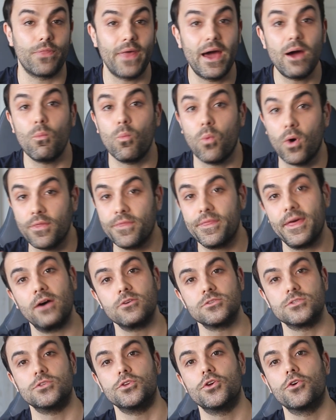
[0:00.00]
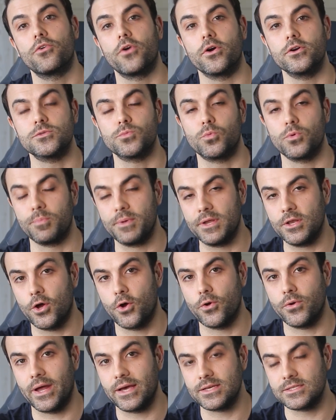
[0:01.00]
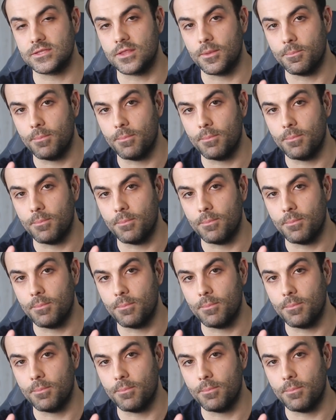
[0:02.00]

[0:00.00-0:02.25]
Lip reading: that 1,000 euros would be known as the